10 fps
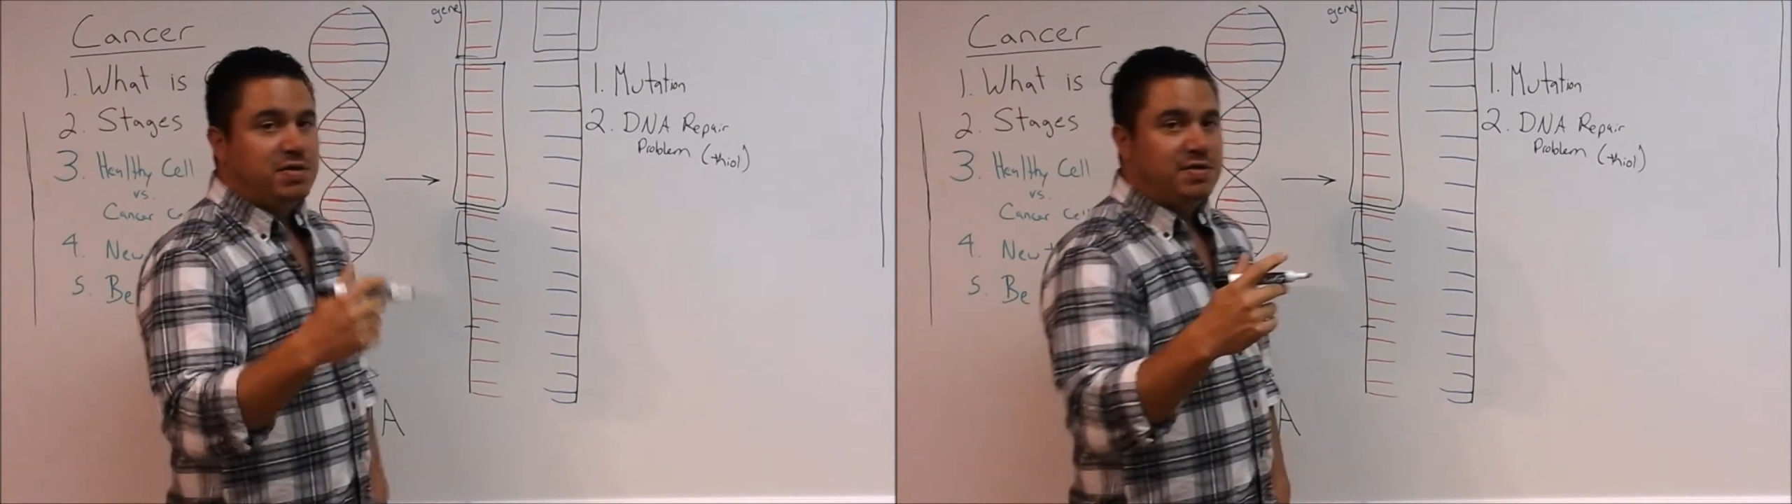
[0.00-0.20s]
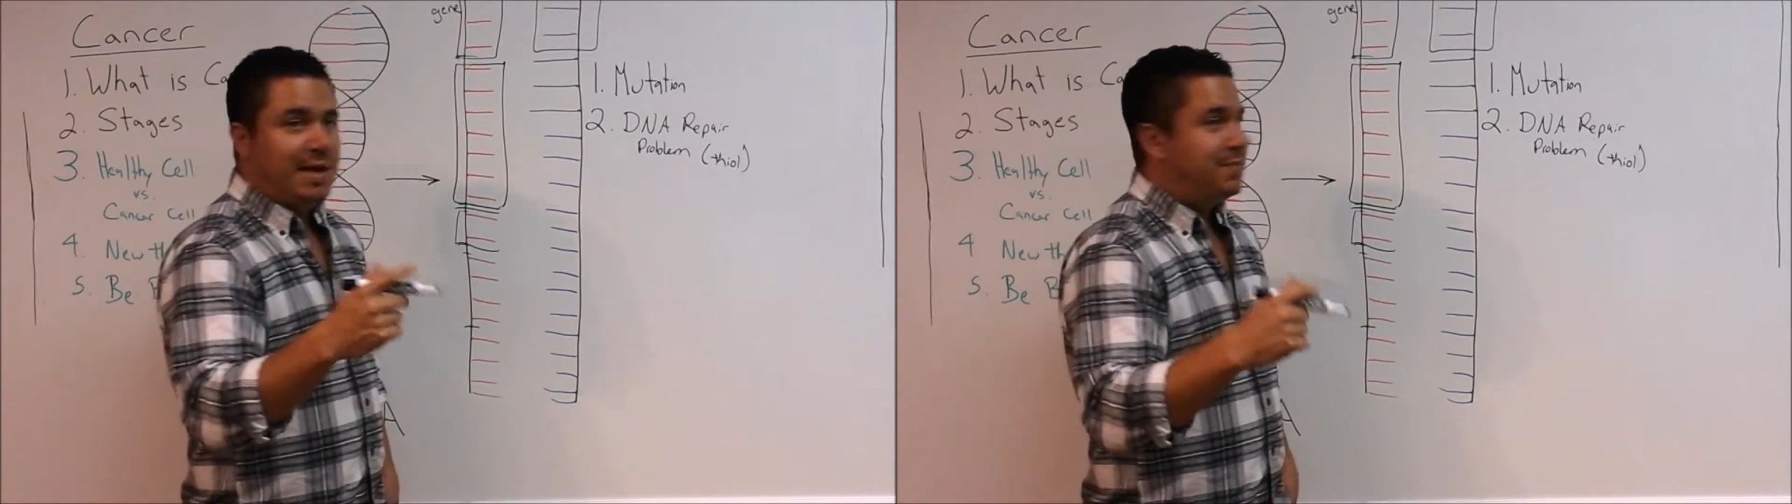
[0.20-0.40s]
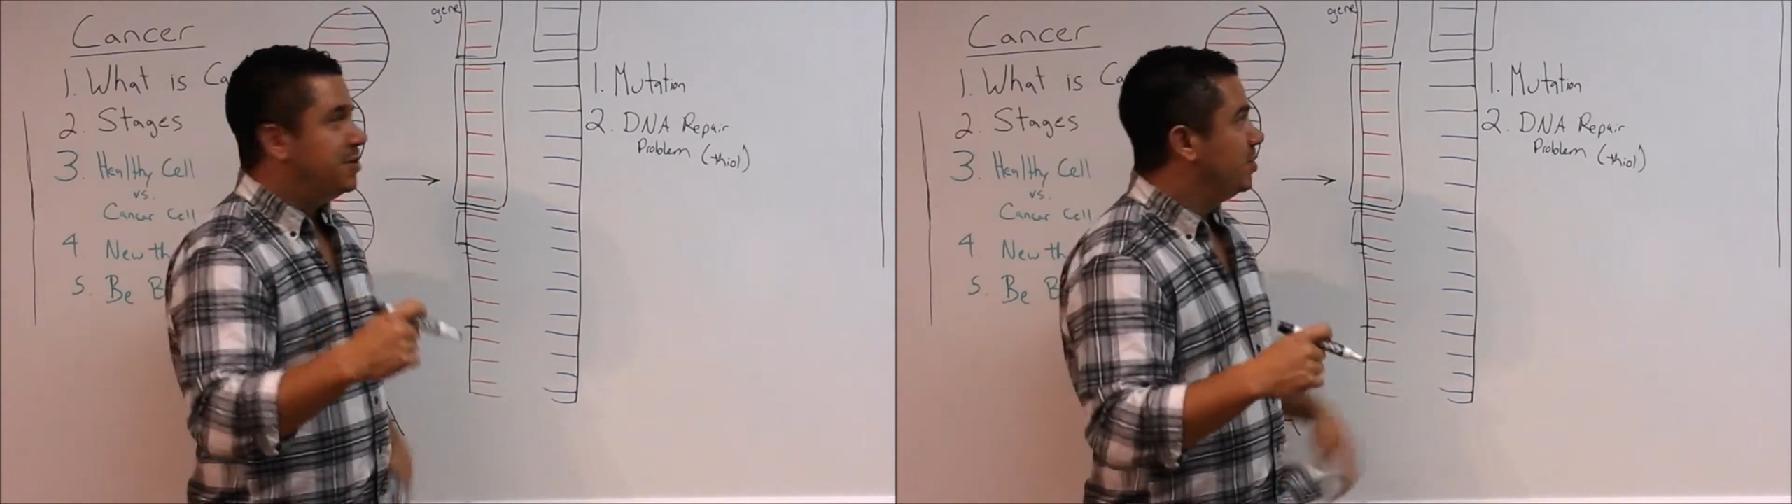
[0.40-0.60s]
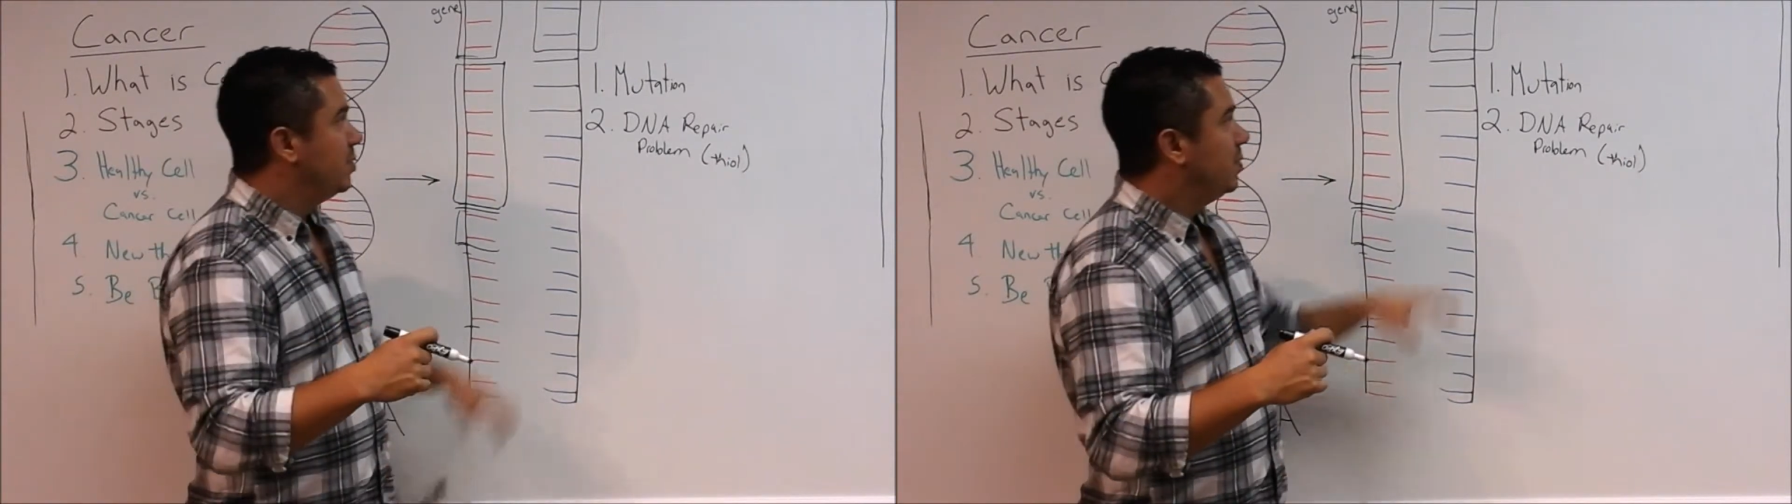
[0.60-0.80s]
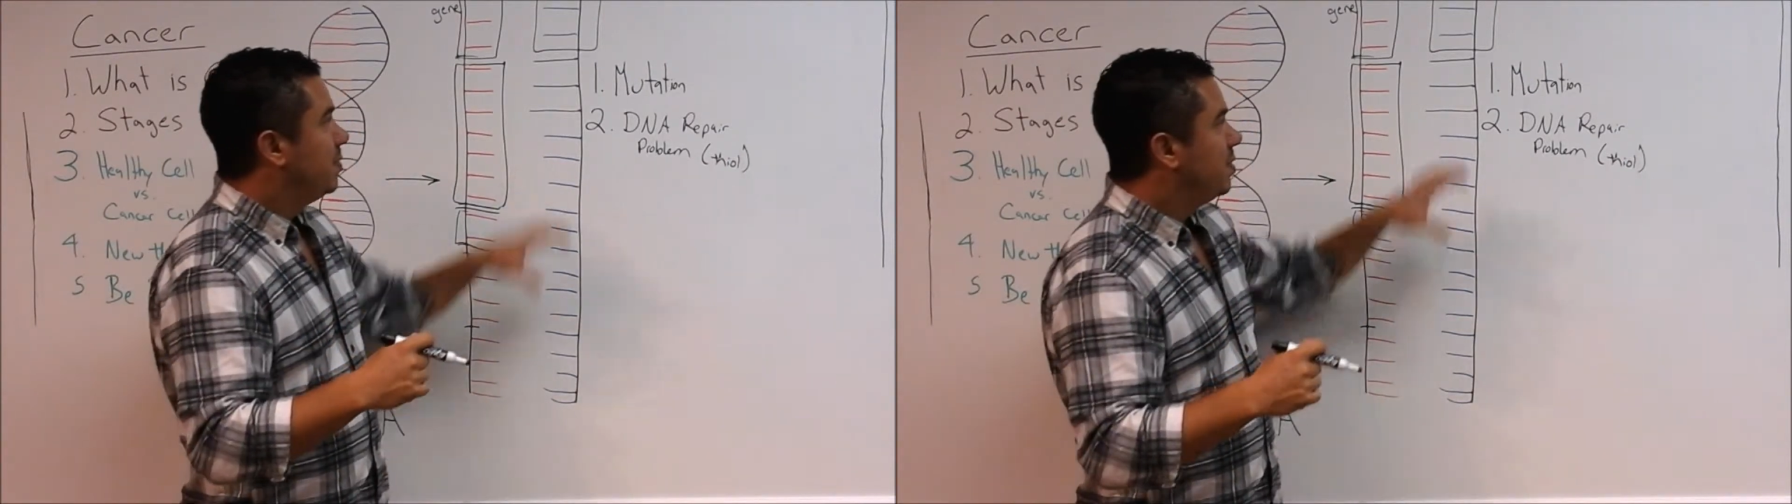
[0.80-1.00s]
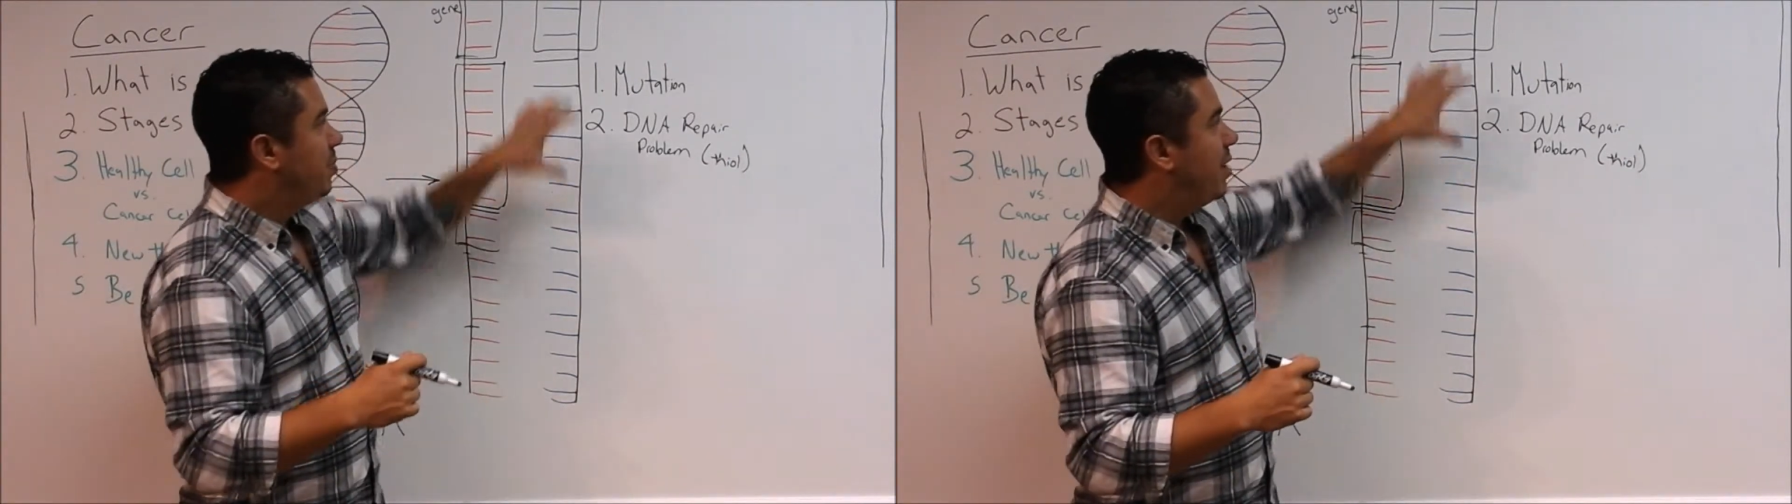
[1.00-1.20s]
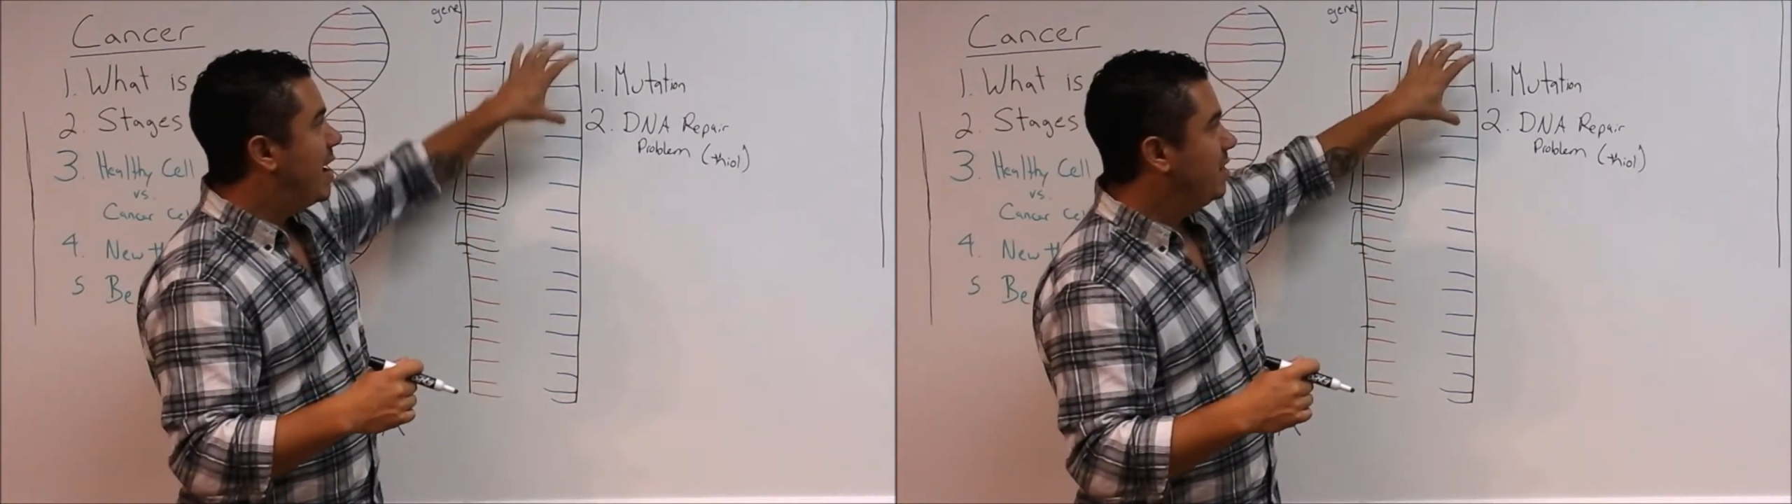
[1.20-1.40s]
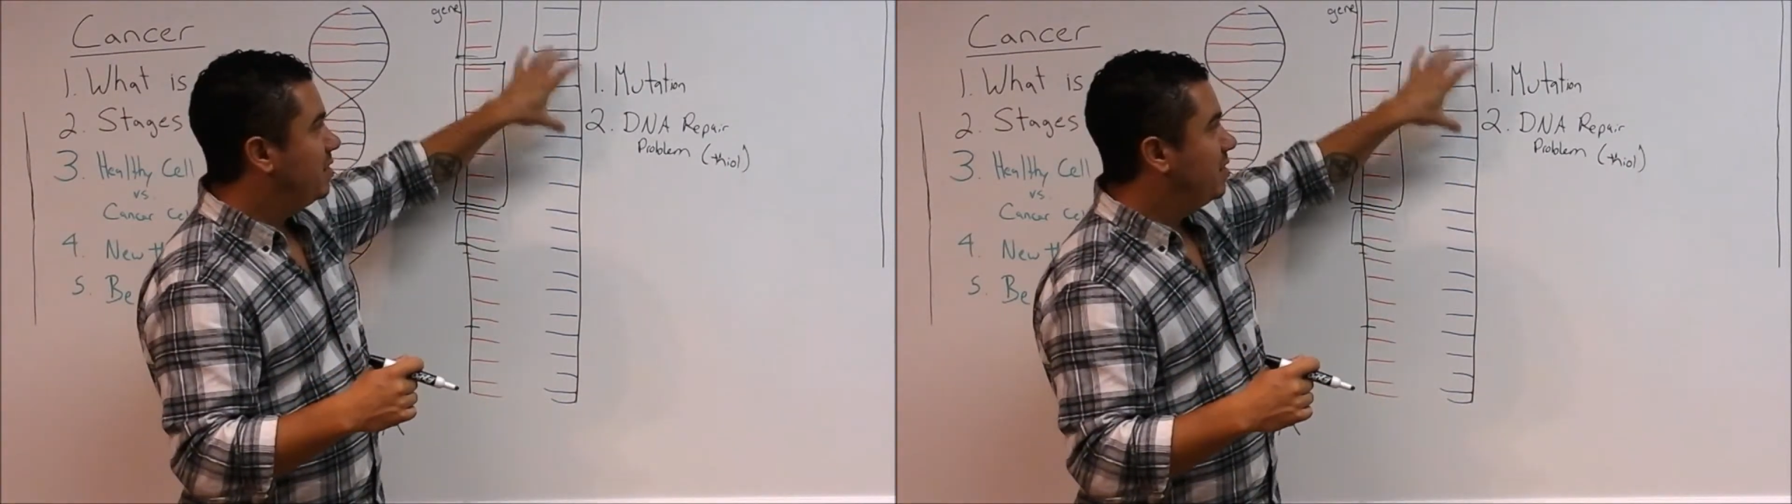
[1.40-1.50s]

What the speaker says: Step two, the body